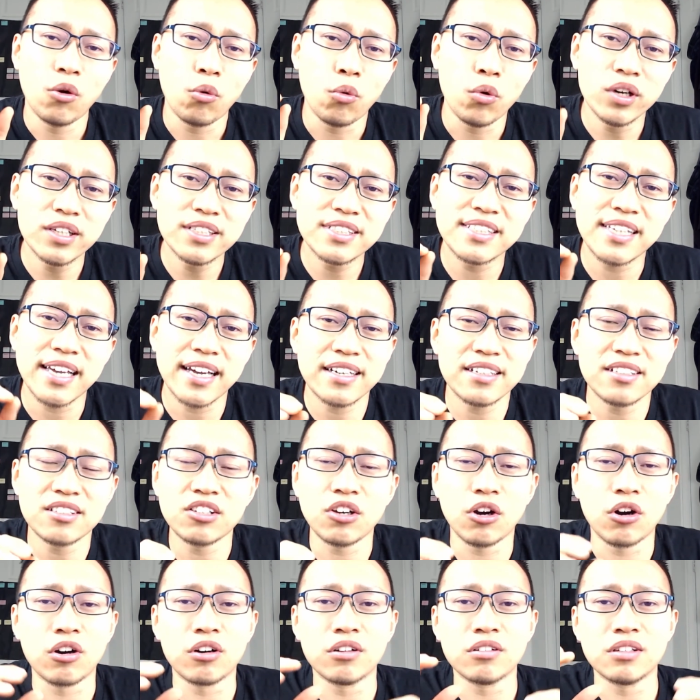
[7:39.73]
What exactly
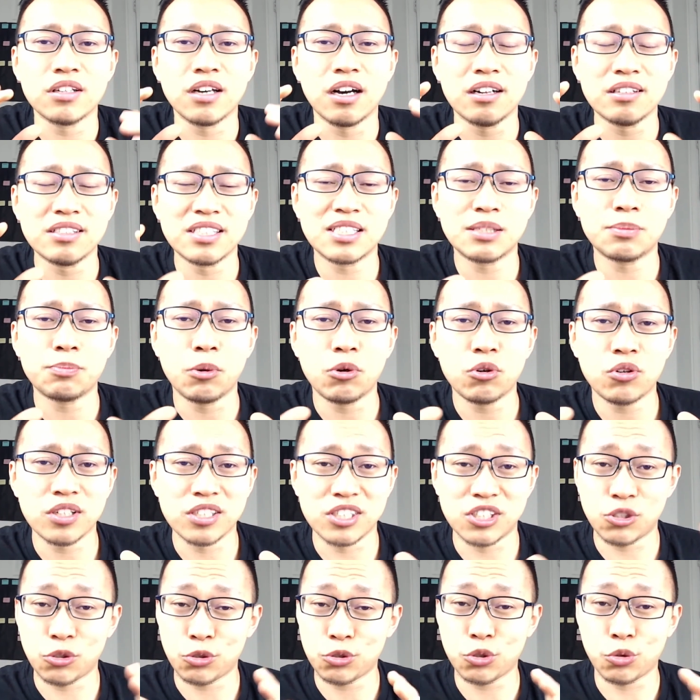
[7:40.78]
are the unspoken
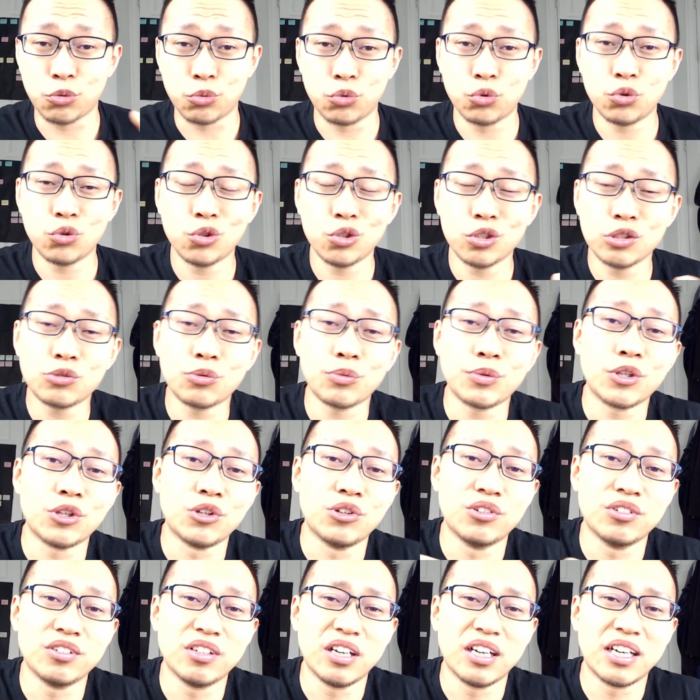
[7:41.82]
social rules when
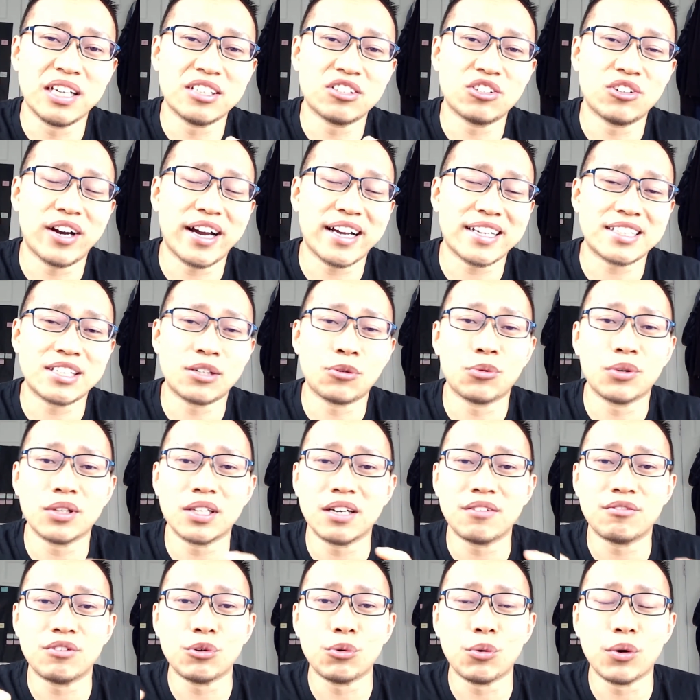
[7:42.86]
you're interacting with
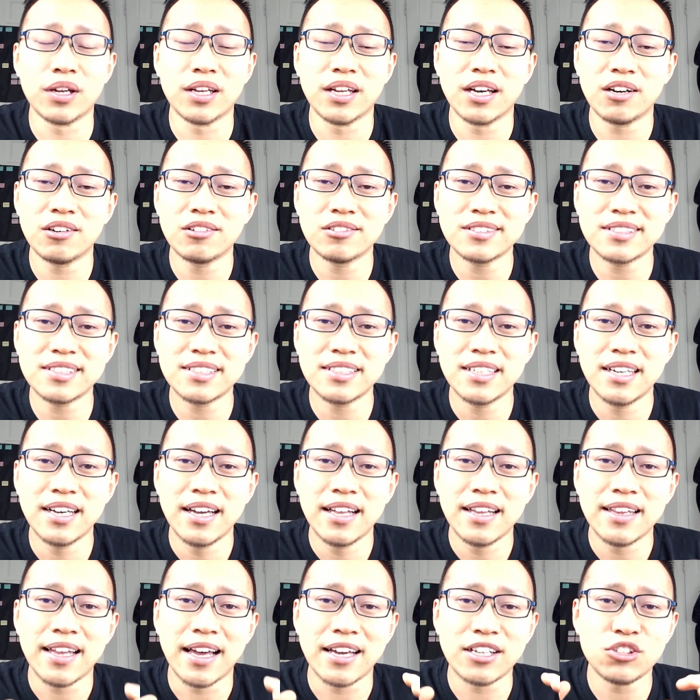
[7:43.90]
everyone else
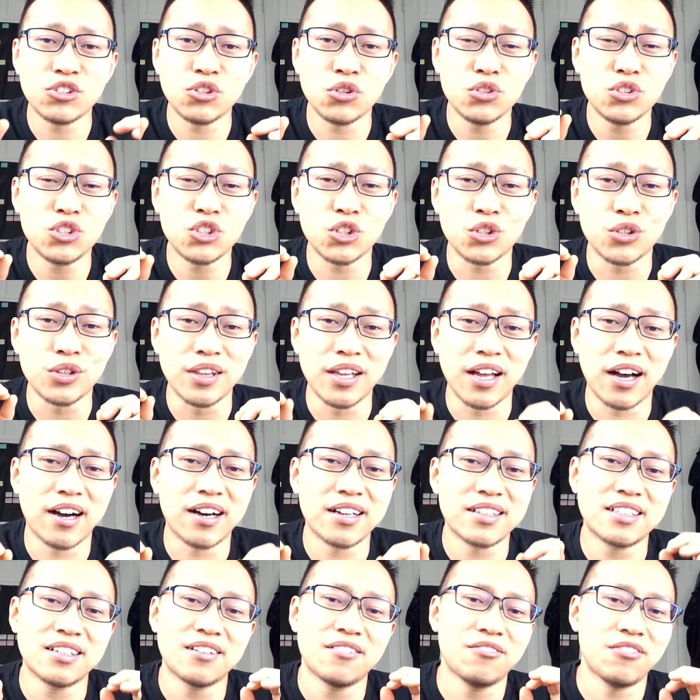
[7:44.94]
that you should
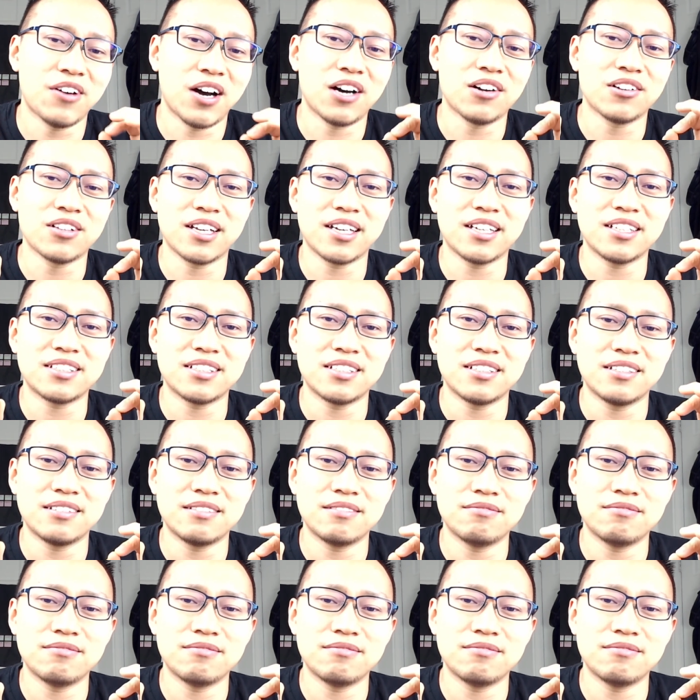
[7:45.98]
not violate?